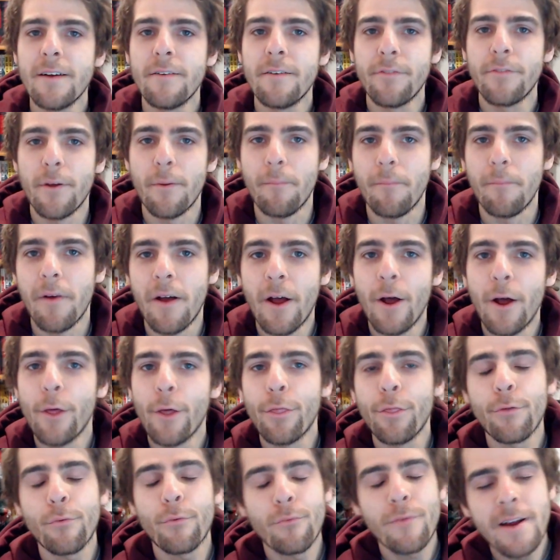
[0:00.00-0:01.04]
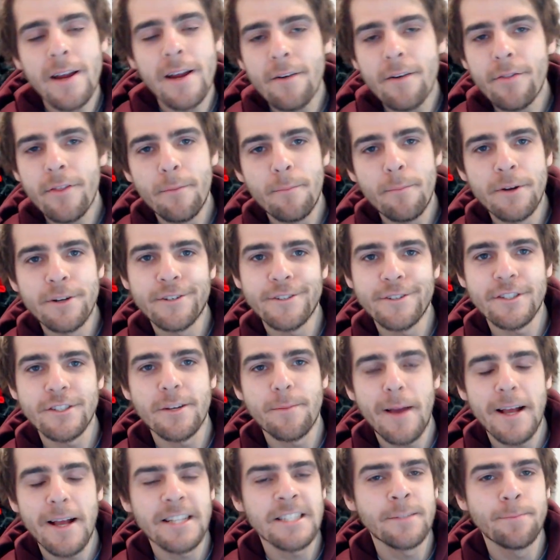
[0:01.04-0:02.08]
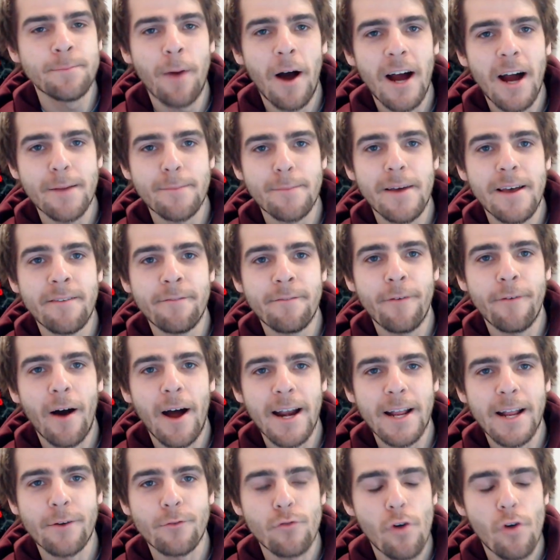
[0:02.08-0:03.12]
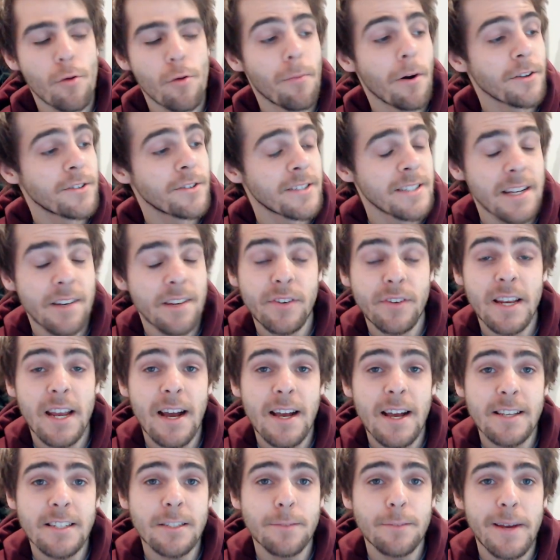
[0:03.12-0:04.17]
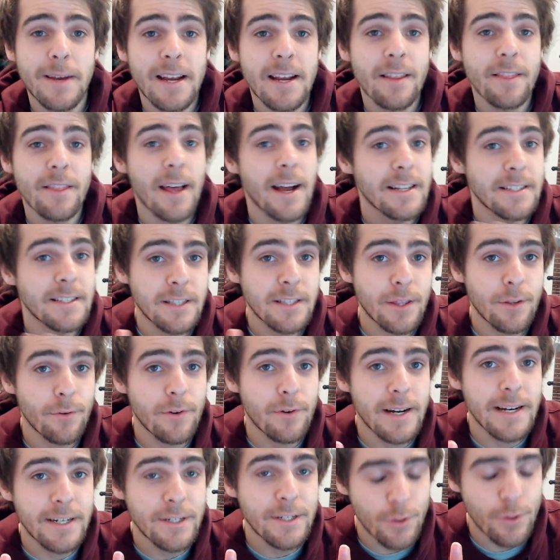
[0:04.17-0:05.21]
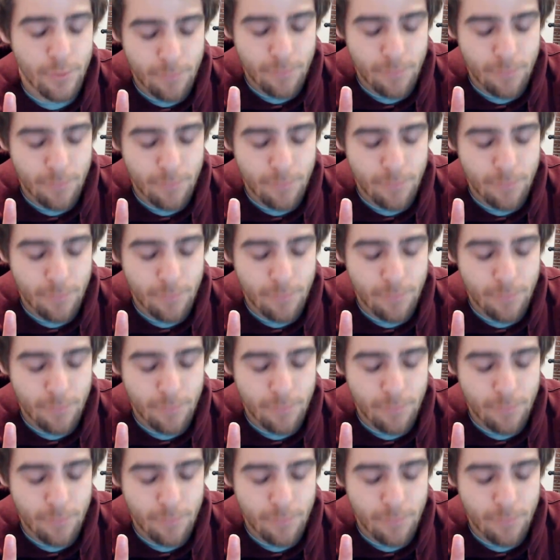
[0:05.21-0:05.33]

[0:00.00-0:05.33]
of them. 3 of them are just about Spider-Man fighting robots. And if you ask me, that's 3 too